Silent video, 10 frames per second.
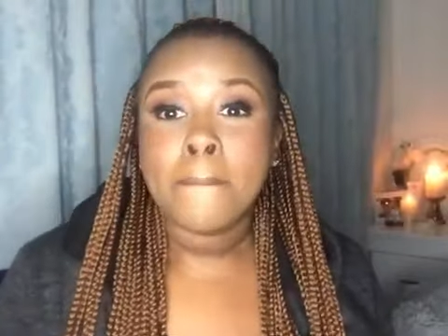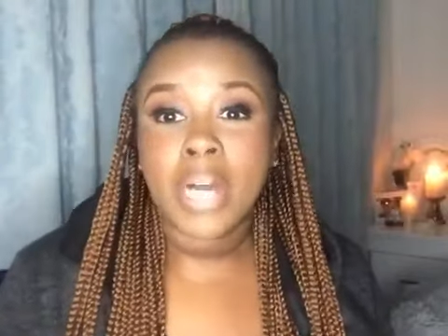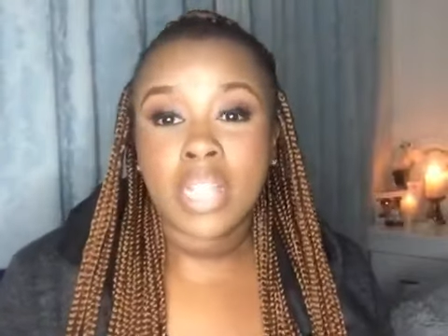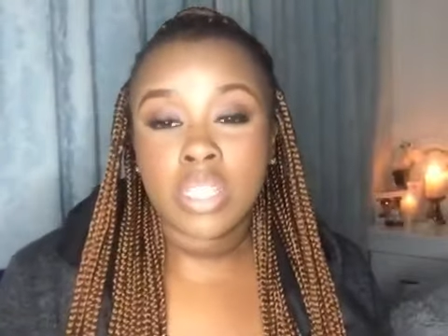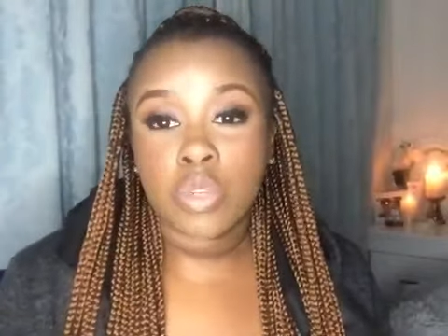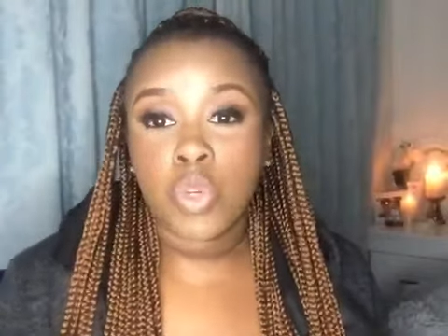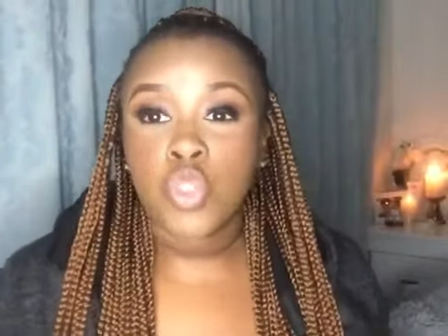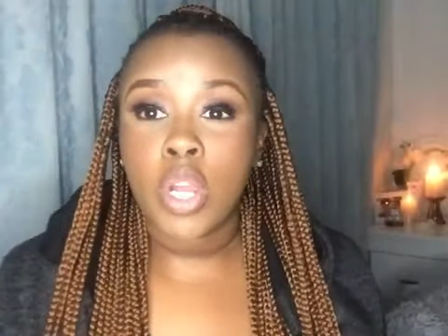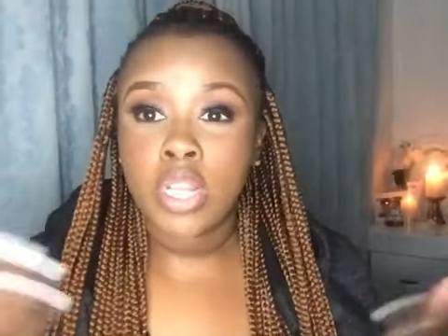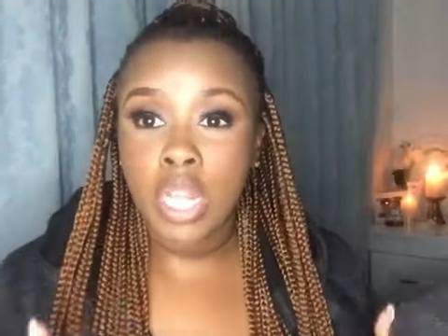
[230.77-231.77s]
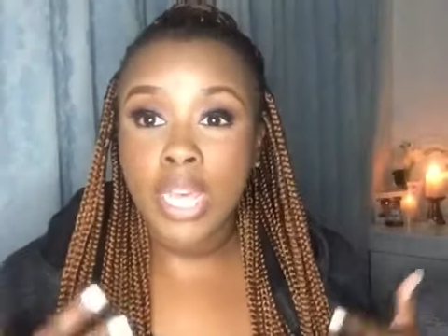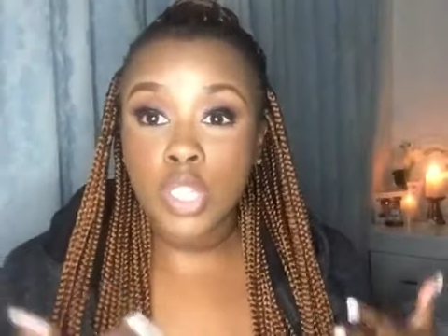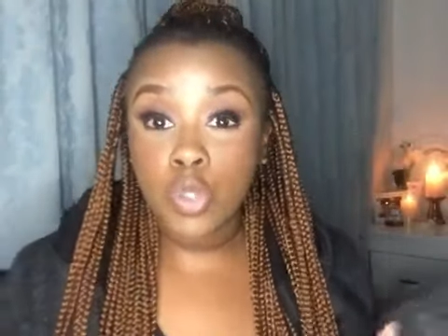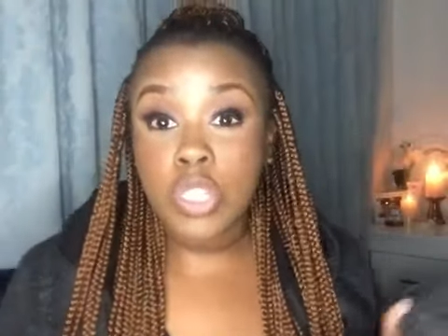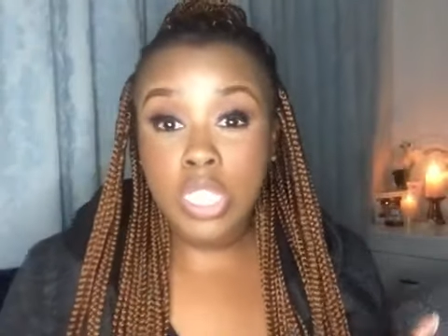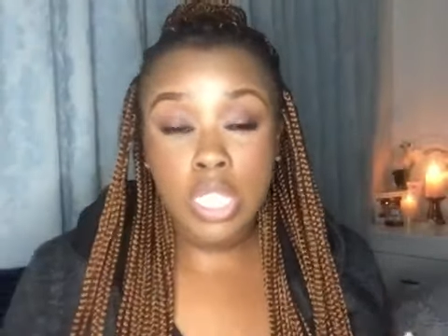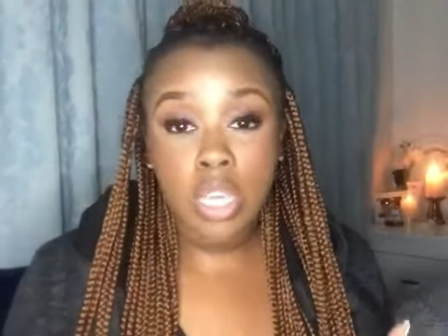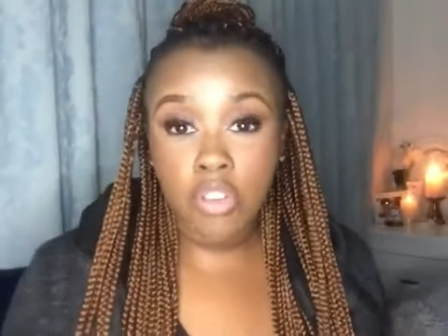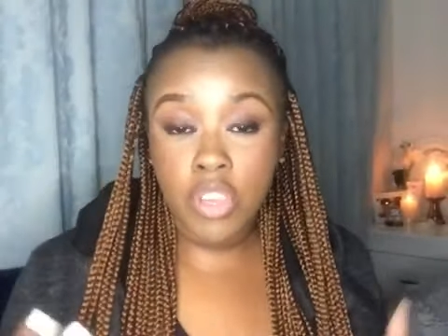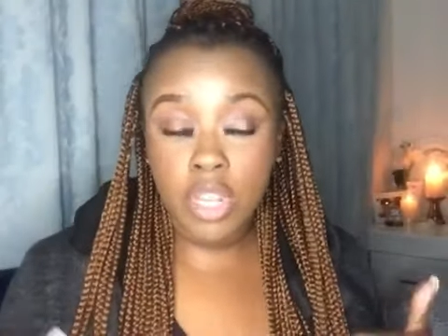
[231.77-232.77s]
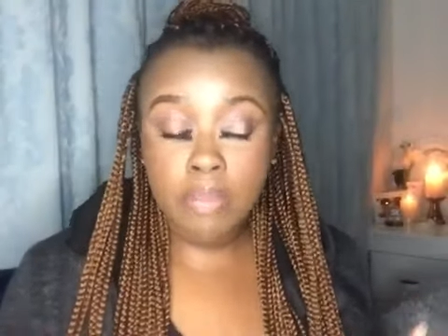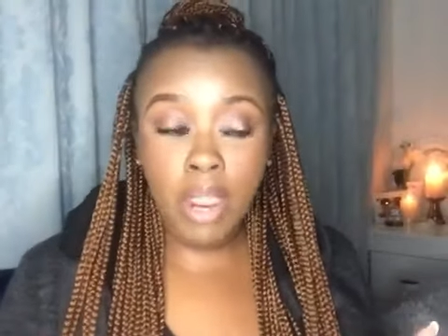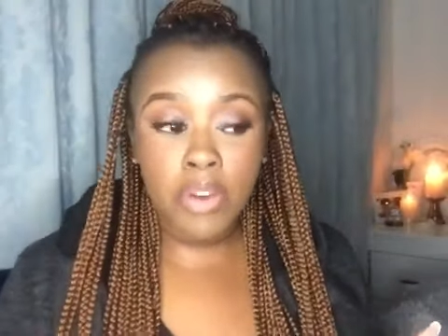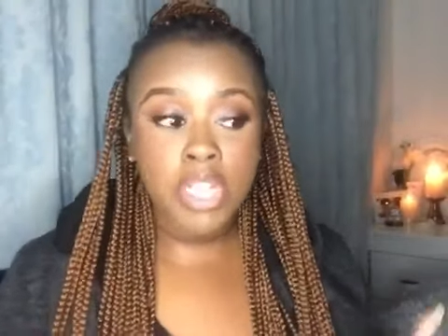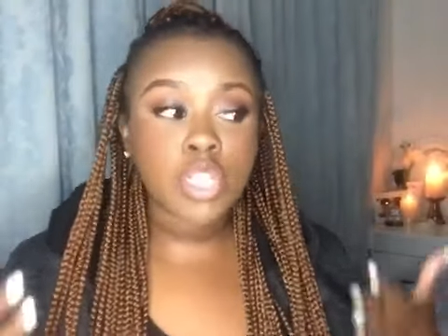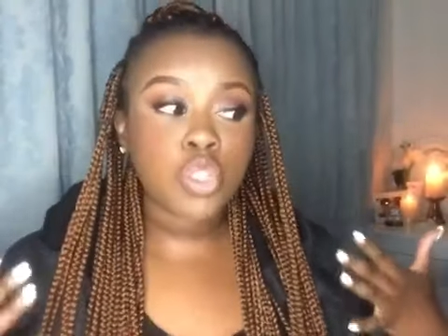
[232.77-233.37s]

but we're trying to like do this thing of getting married.